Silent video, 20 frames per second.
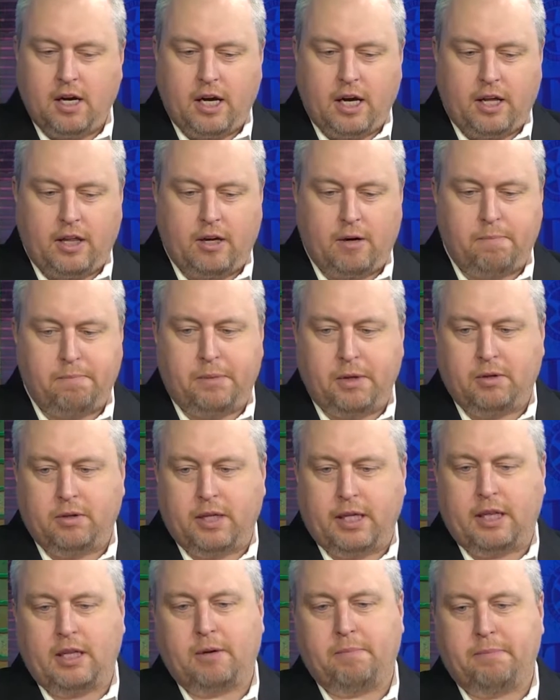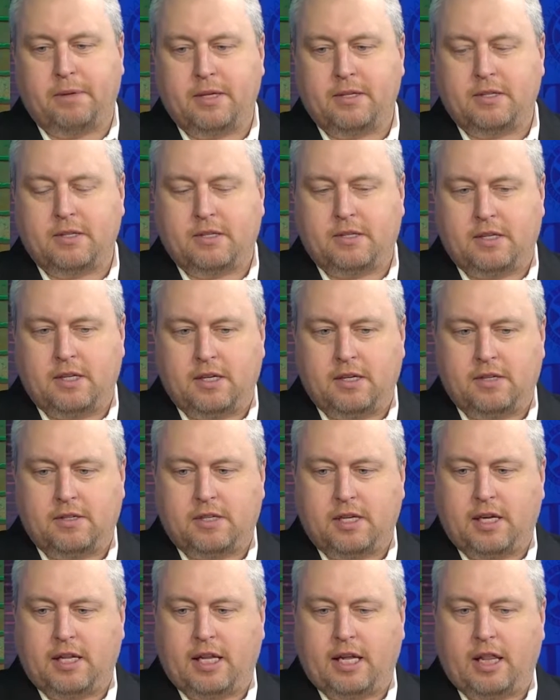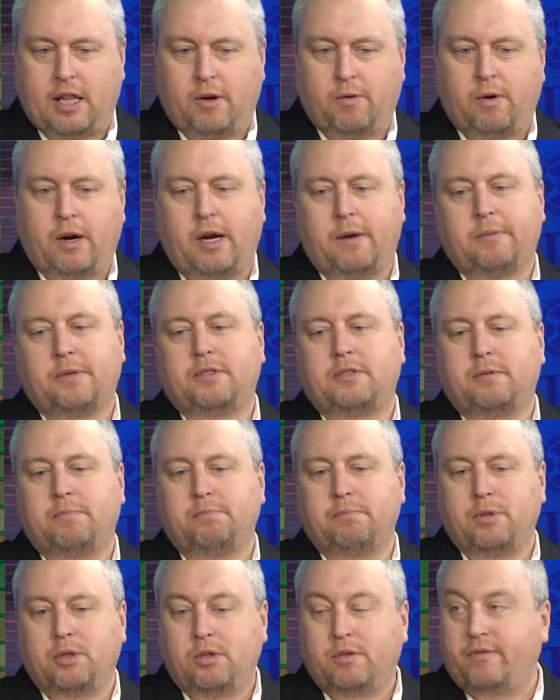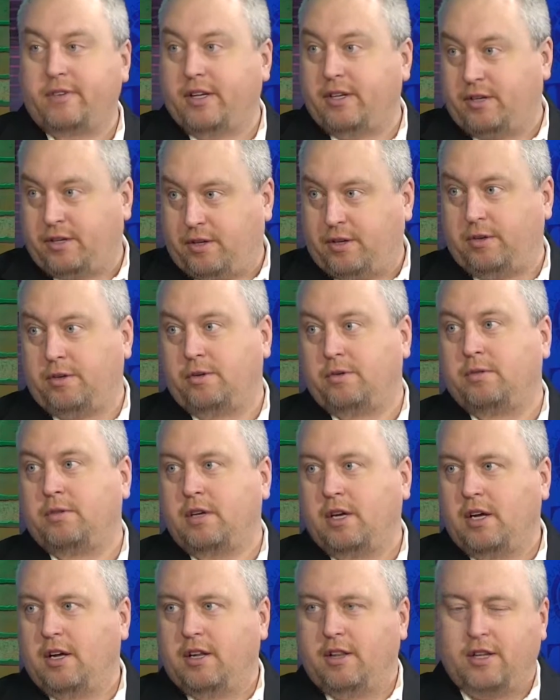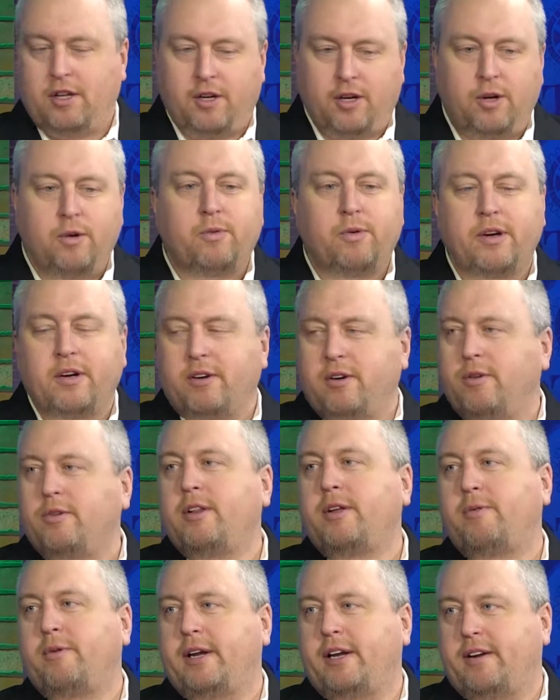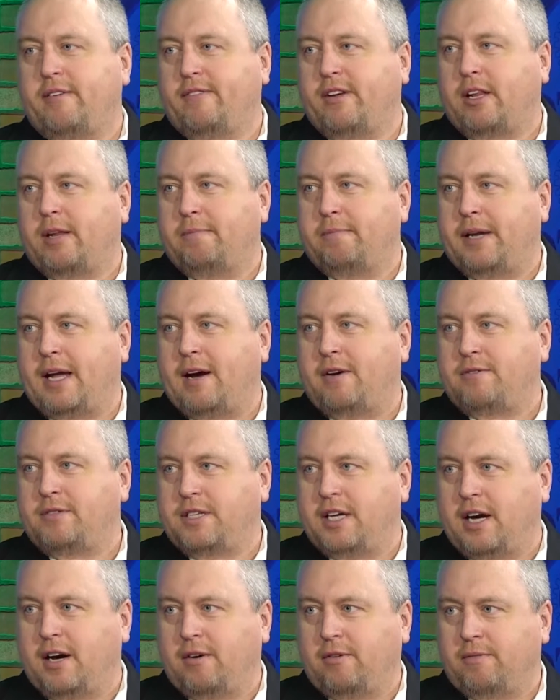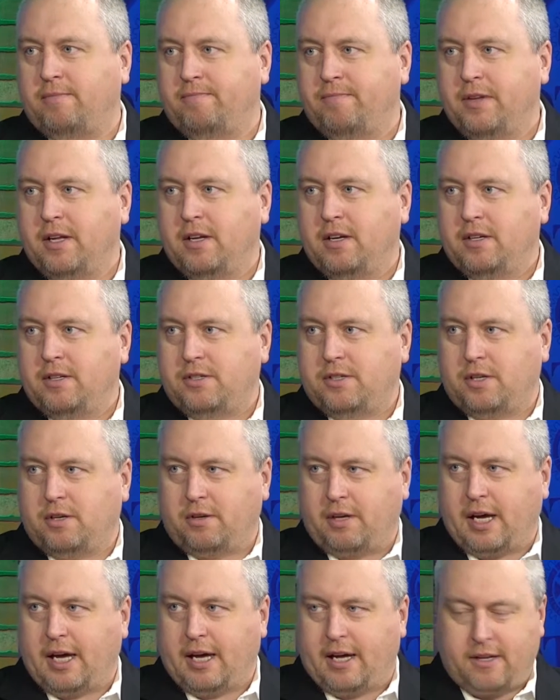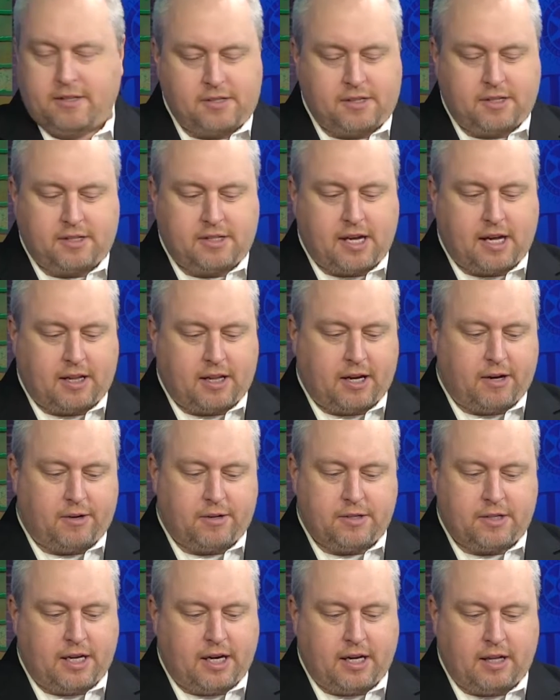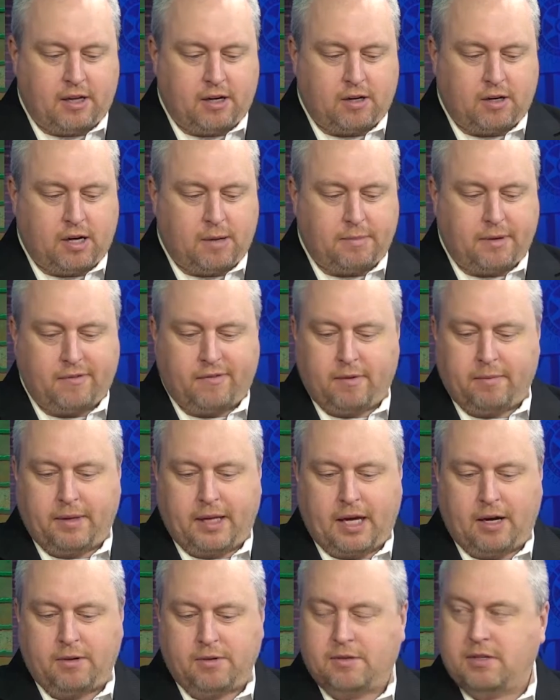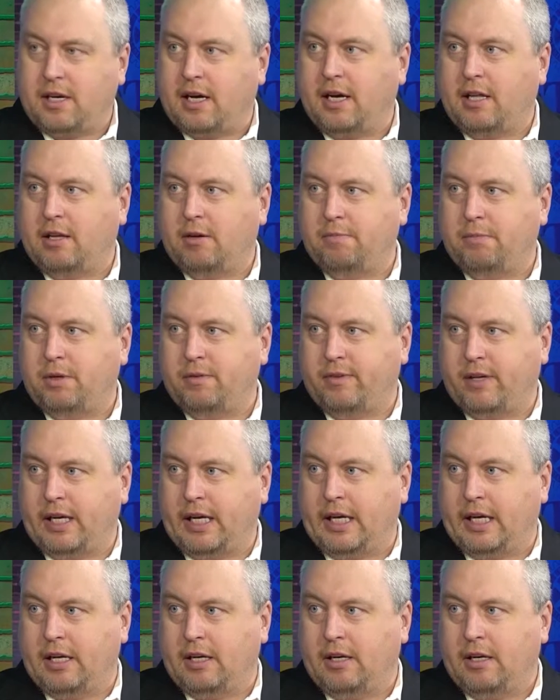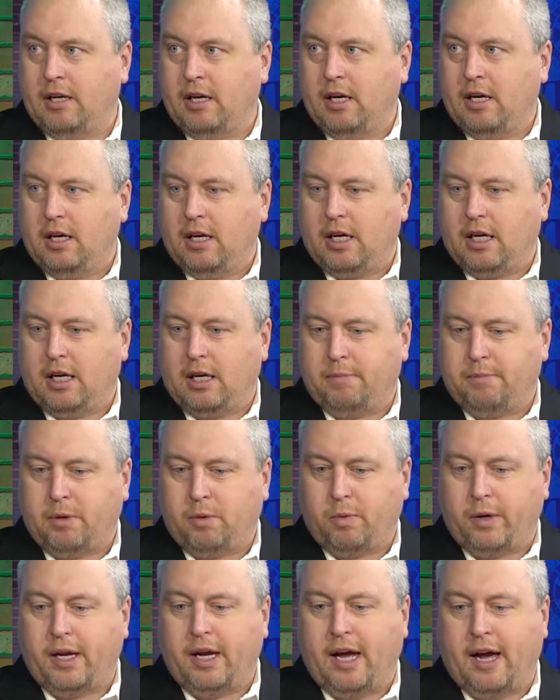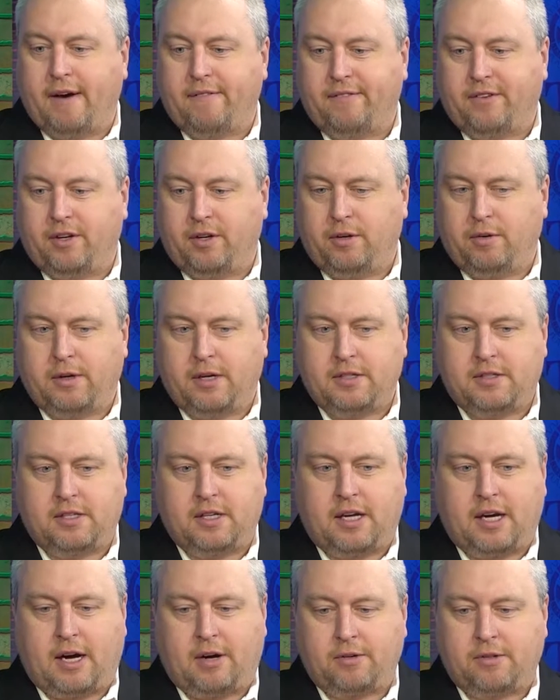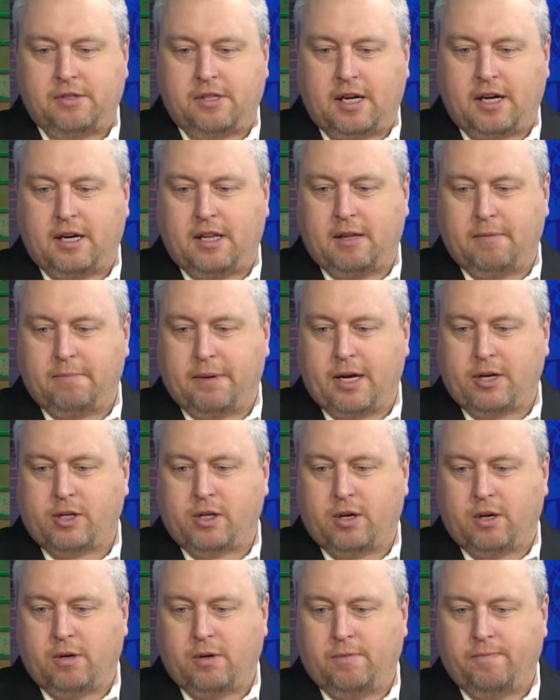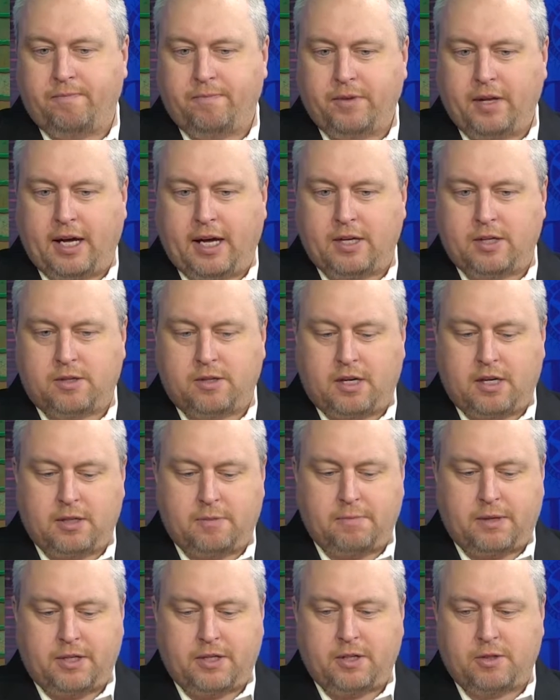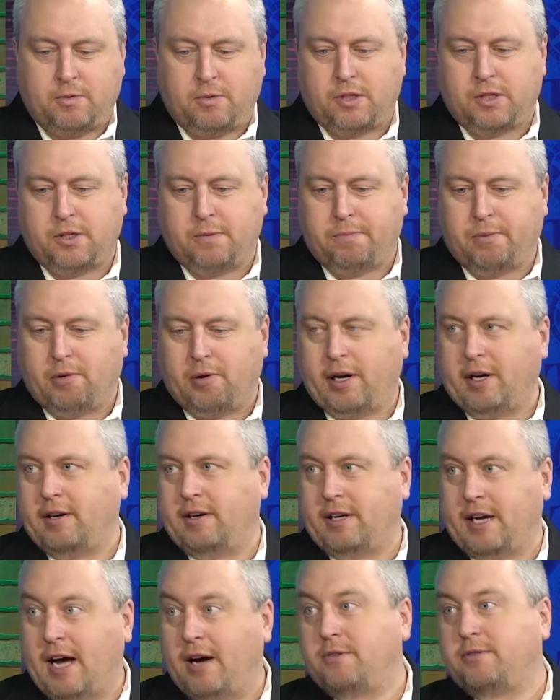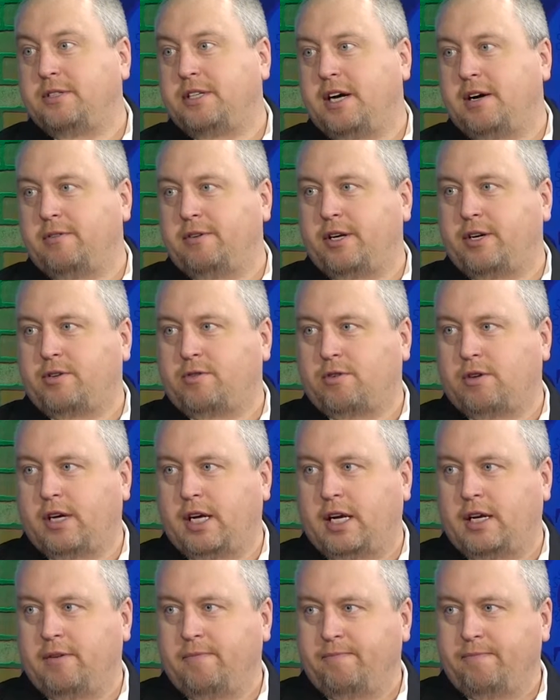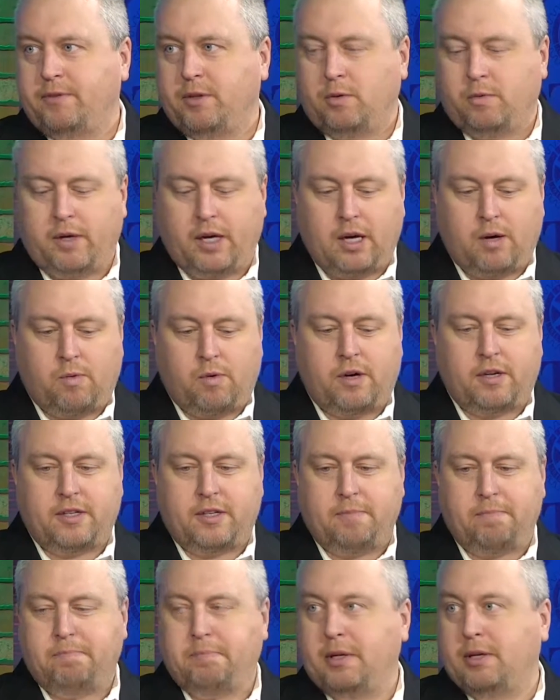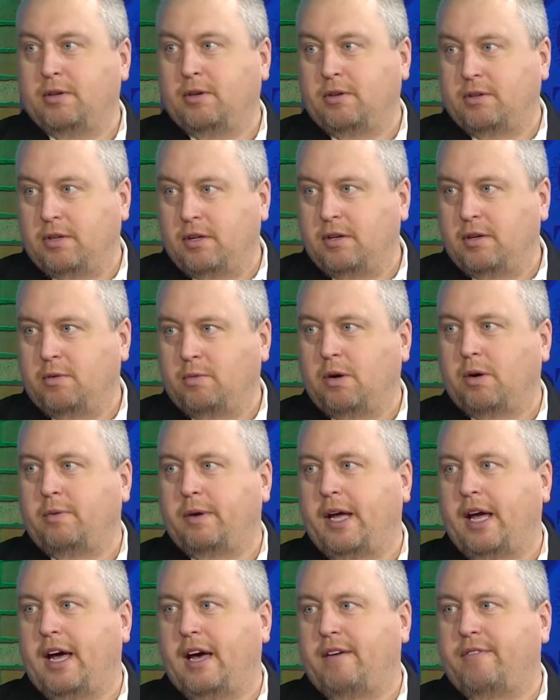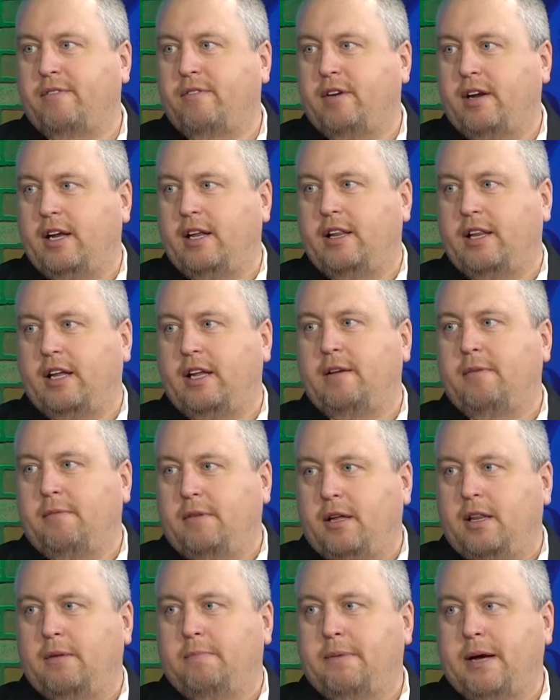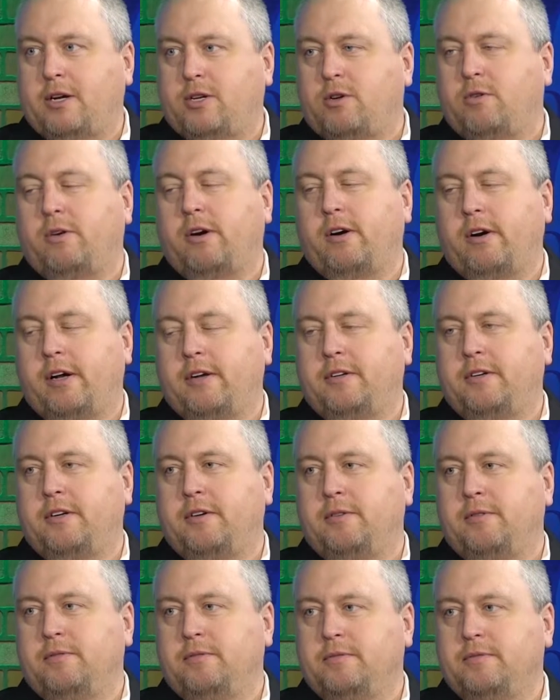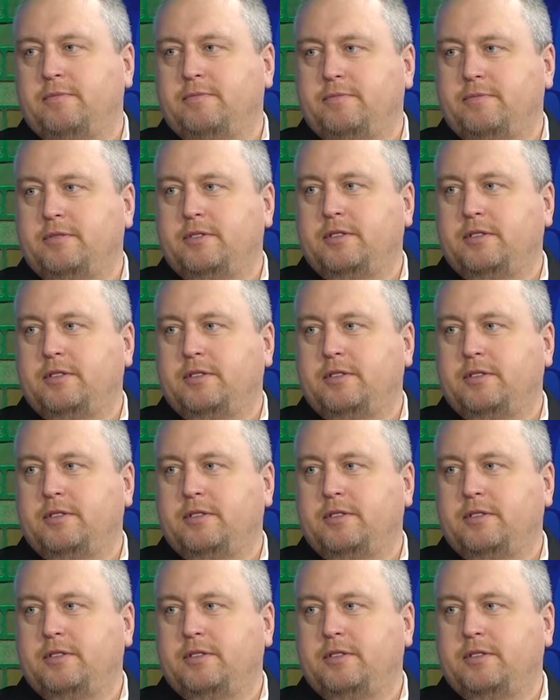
and they're building their businesses, and then they were able to move into the new re newly redeveloped downtown. So yeah, it's exactly how you're saying. They're coming from the outside and they're moving in, uh, but we have to, as the outside and the metro, as as much as we're supporting downtown Detroit, we got to work to build what we have right. in the in the metro area too. In the metro area